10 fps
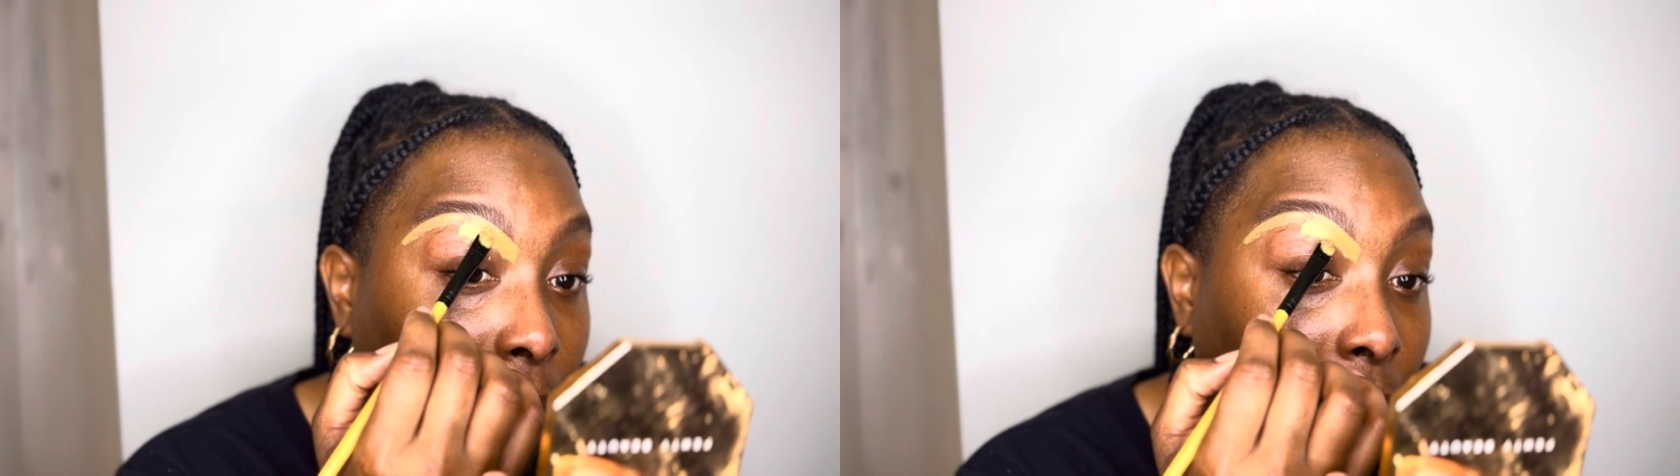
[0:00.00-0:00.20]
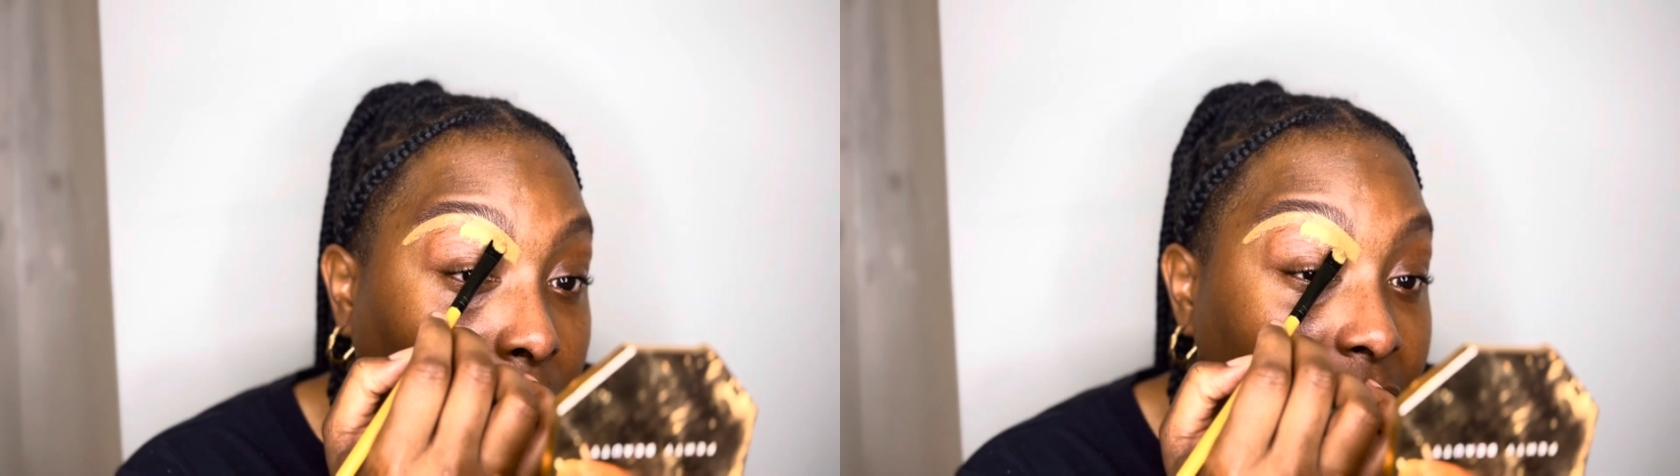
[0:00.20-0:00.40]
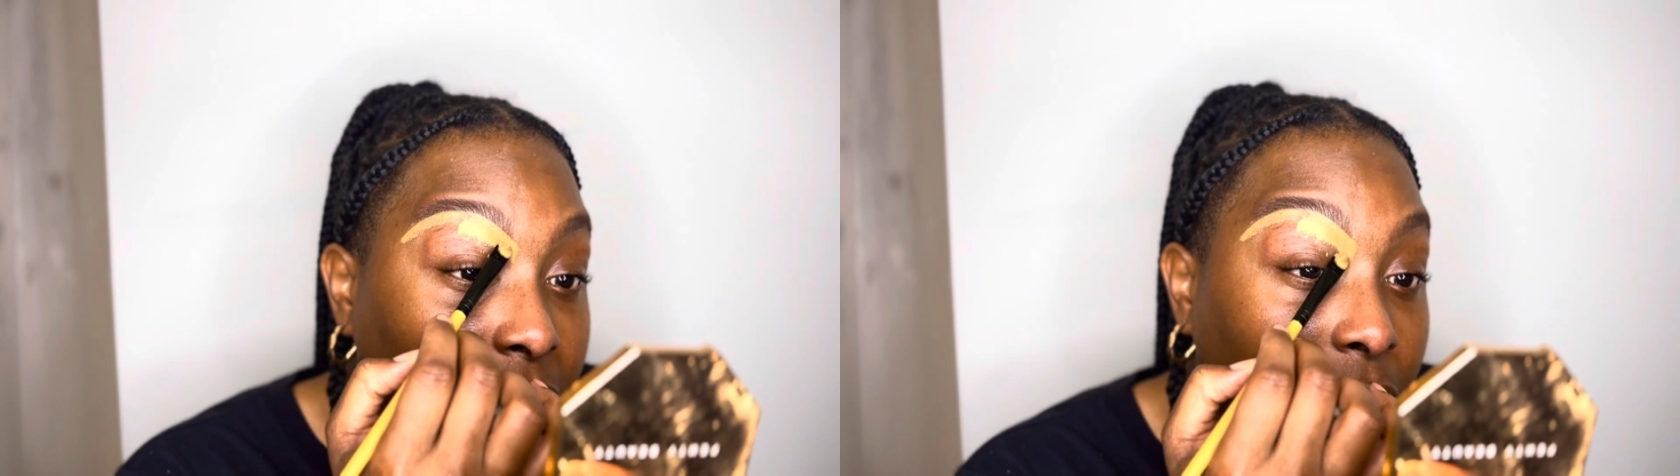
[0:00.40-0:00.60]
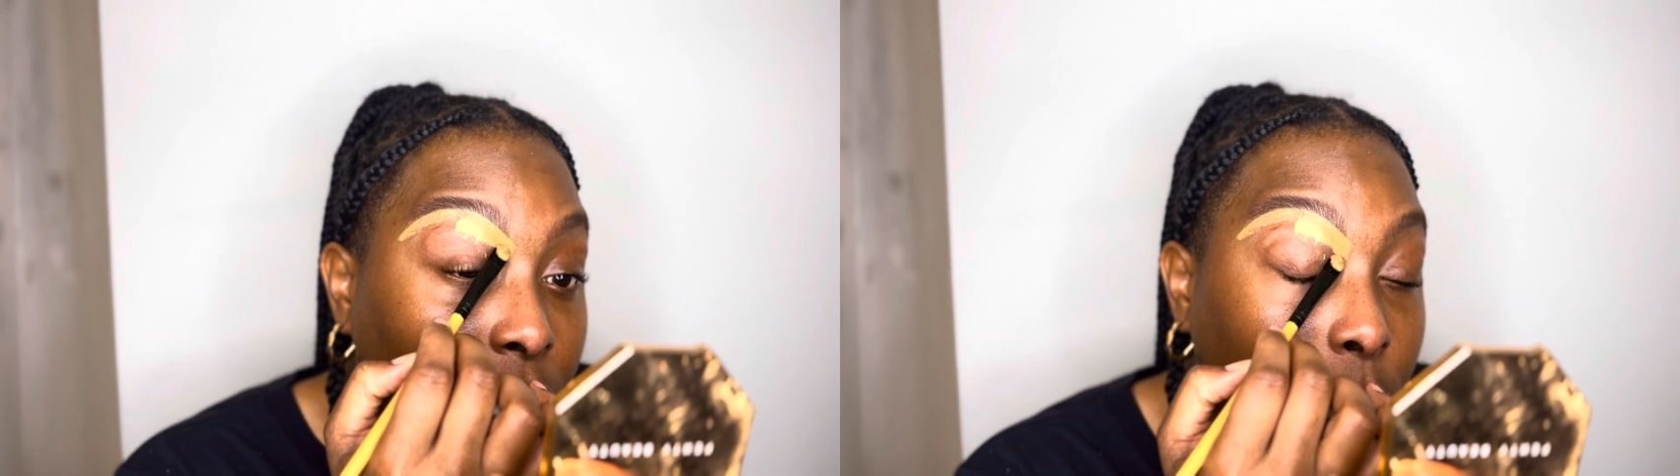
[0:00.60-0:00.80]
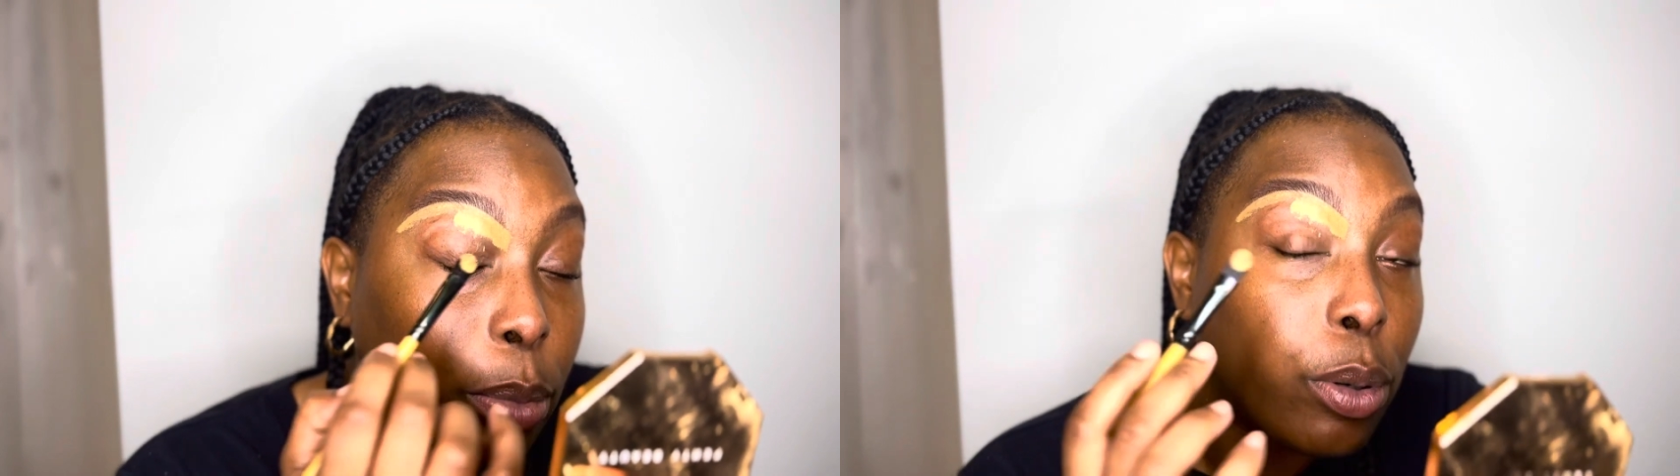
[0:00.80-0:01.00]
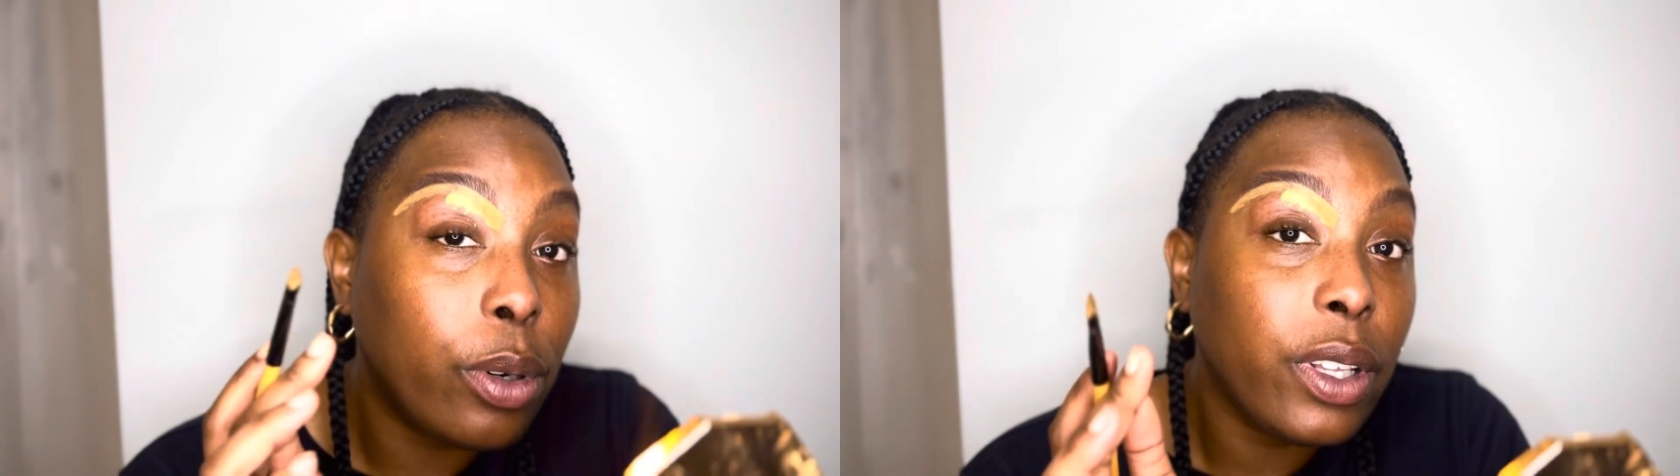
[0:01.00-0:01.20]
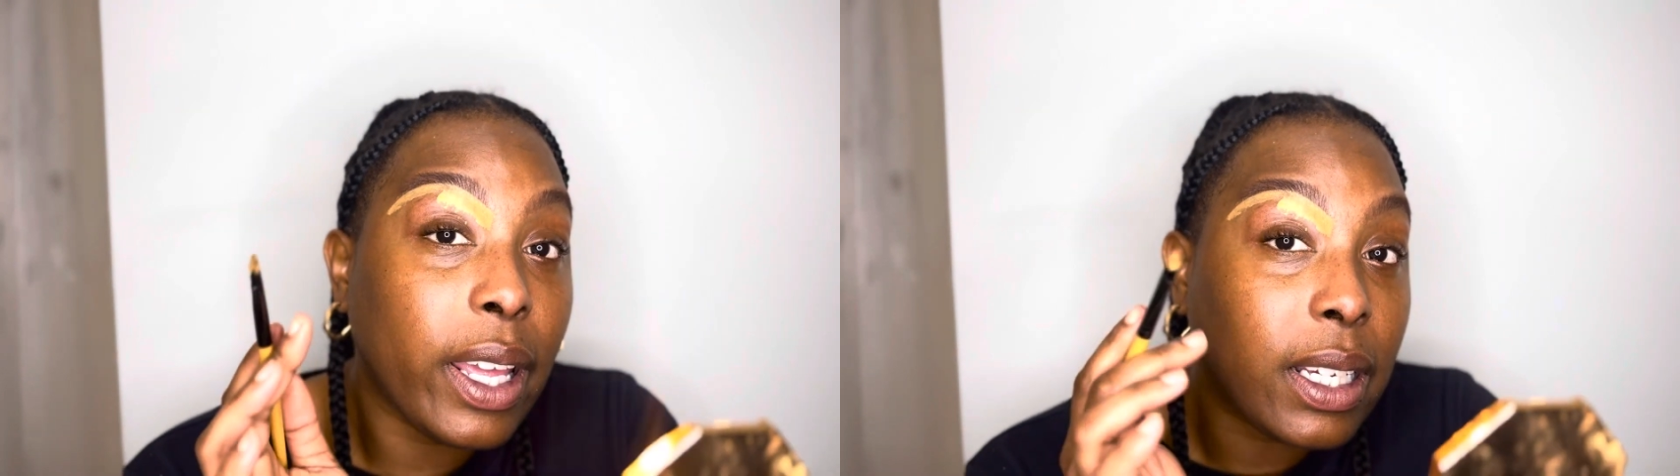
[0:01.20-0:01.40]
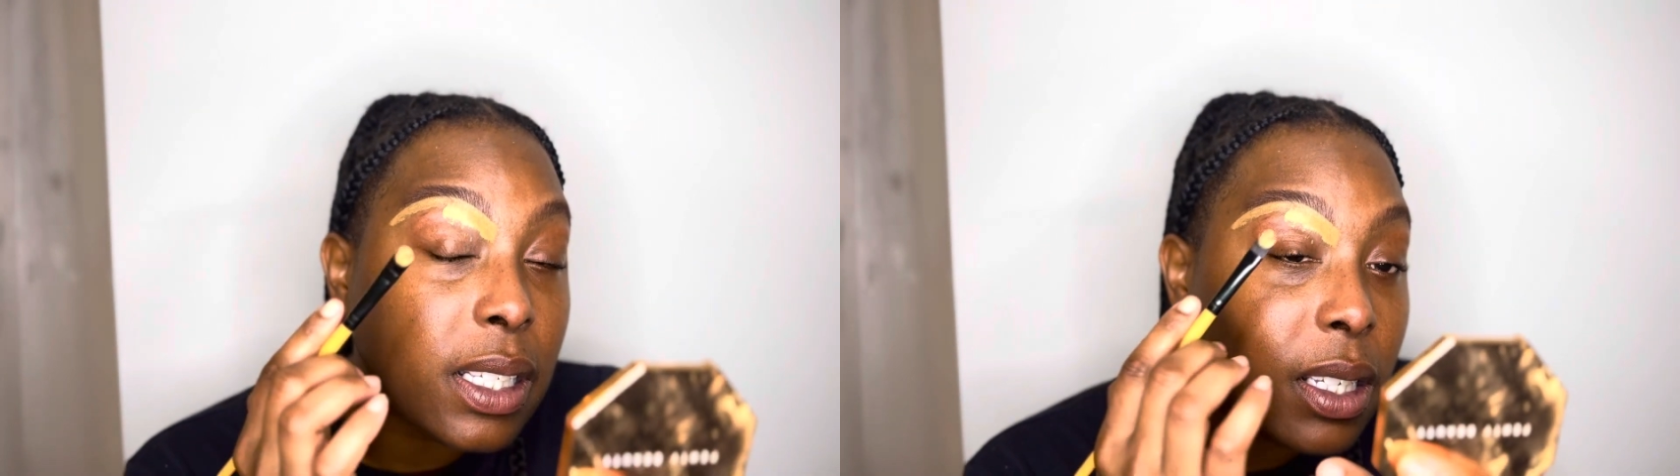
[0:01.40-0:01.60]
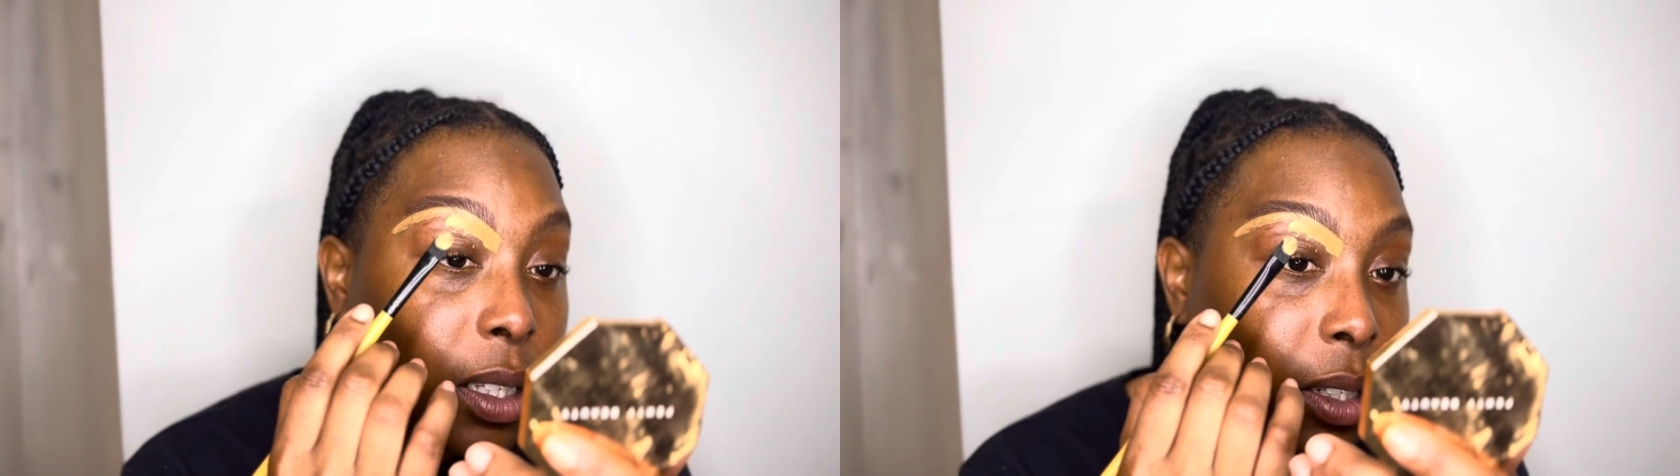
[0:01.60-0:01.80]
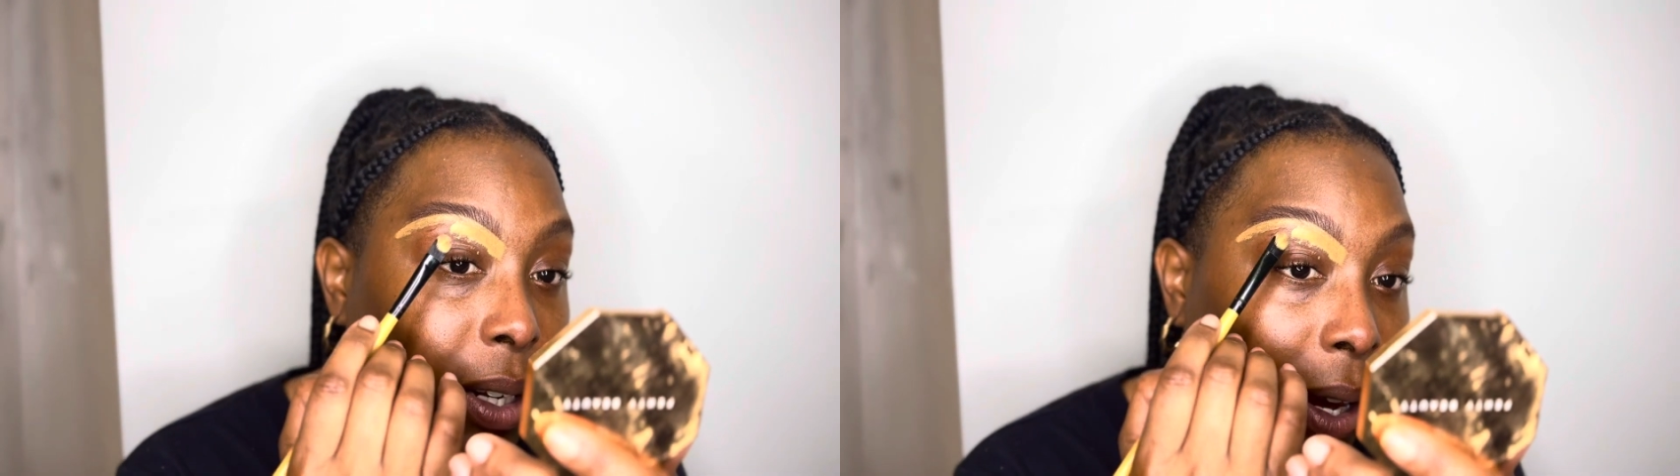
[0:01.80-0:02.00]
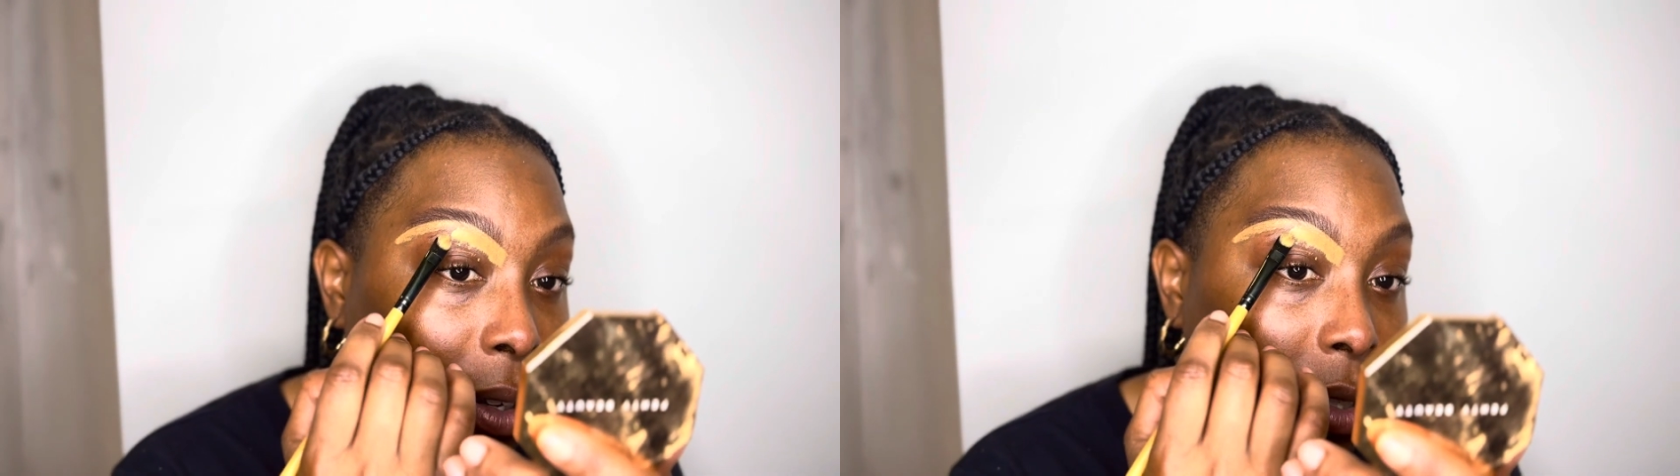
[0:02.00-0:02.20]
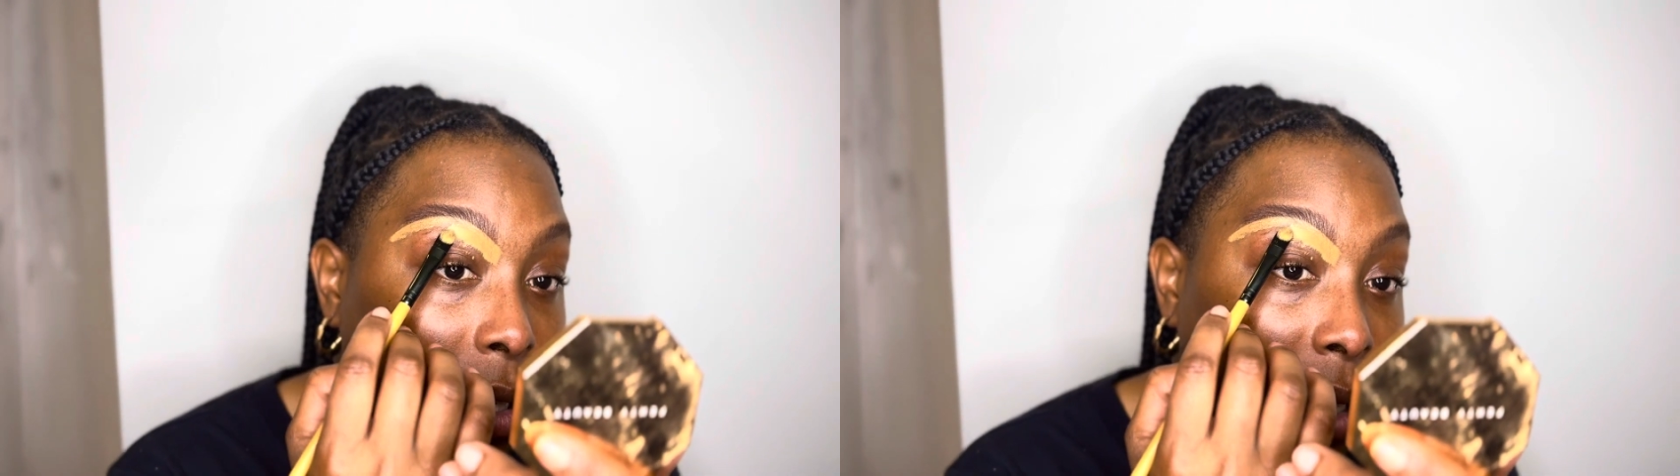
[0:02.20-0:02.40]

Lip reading: I just need to pull that concealer down so